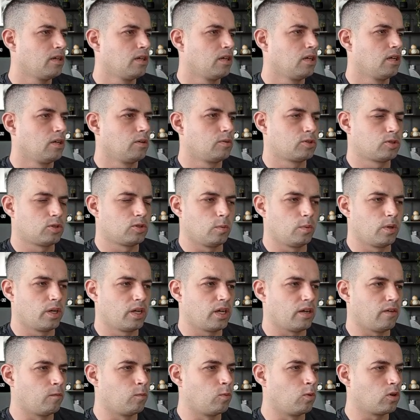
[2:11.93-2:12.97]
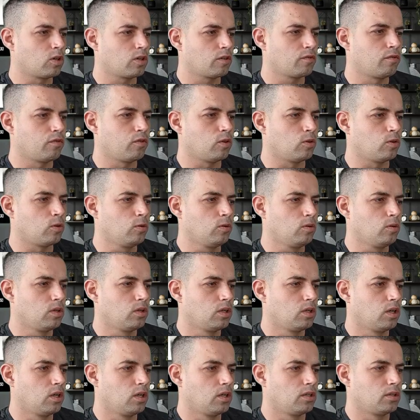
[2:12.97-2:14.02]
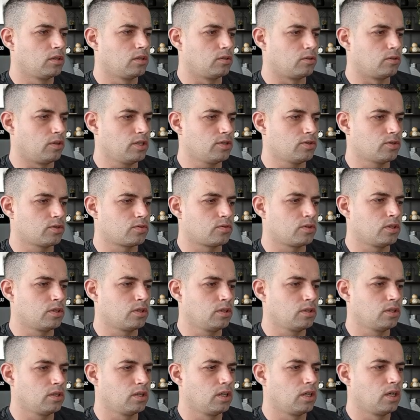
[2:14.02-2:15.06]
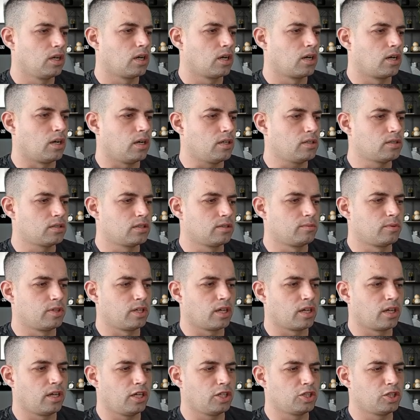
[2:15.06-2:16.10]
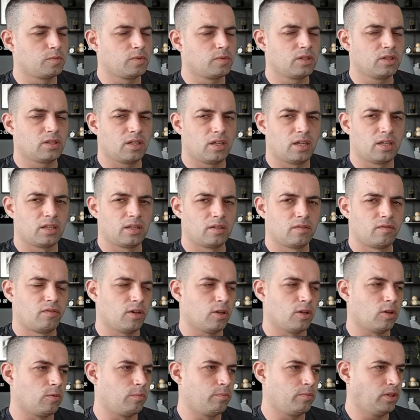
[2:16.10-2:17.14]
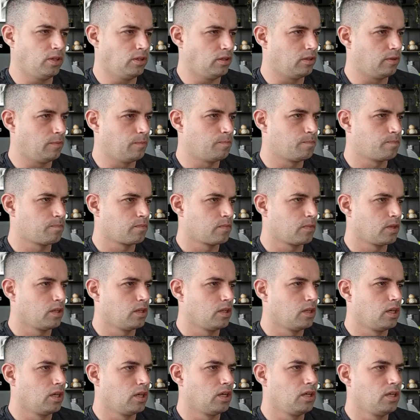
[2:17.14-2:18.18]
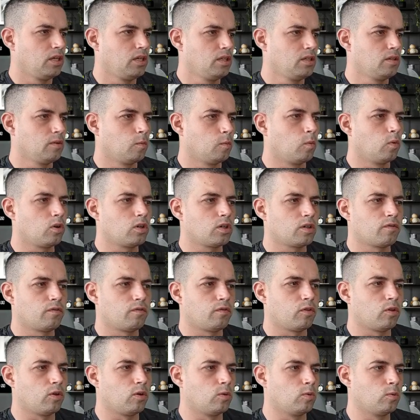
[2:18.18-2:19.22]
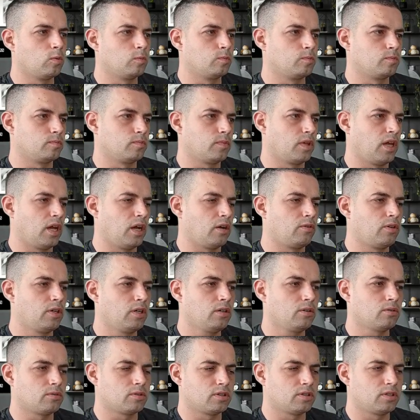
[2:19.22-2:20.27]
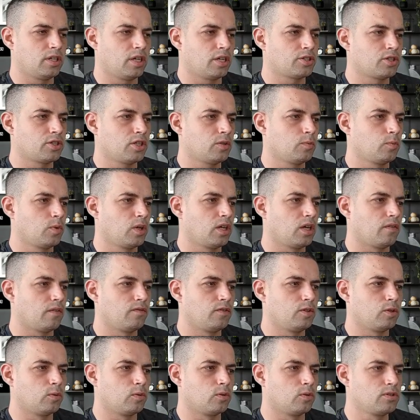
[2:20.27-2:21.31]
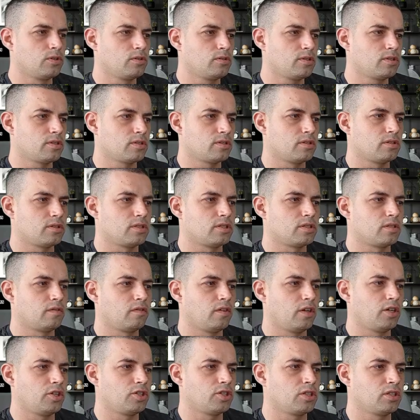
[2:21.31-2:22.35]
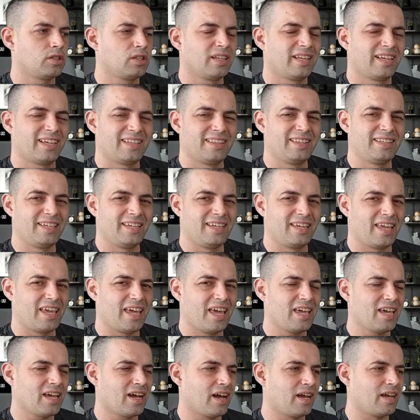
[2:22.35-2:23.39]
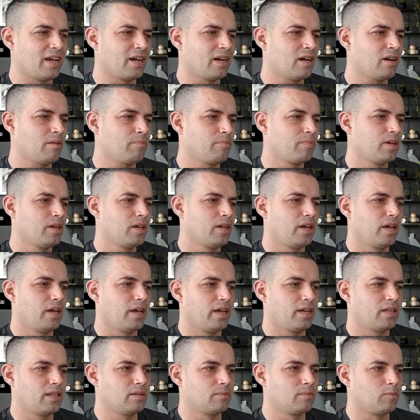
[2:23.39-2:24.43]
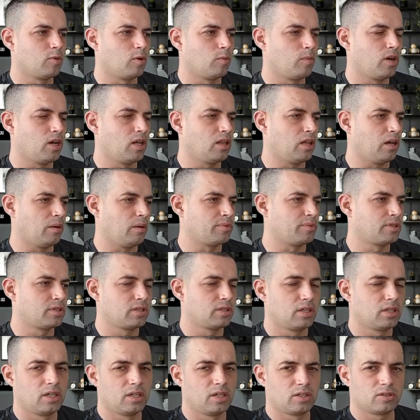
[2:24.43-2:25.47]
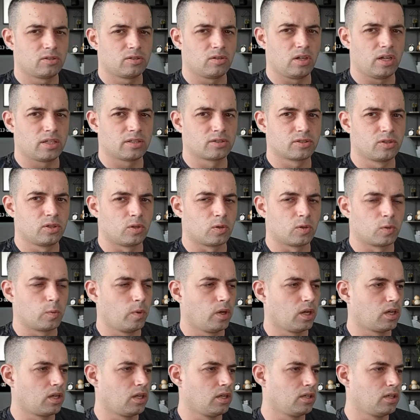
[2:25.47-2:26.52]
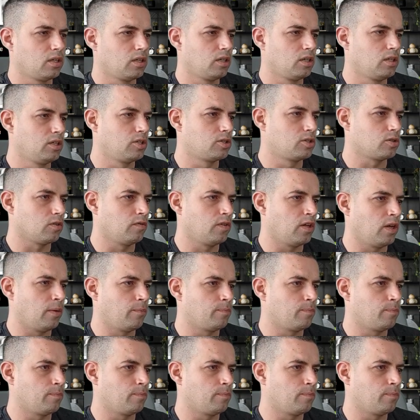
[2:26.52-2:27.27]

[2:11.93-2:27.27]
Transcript: So we have workflow, the restaurant, customer engagement, and development. In the workflow area or section, we have the orders, the reservation, the AI hub, and the mobile apps. So let's go quickly in each of them.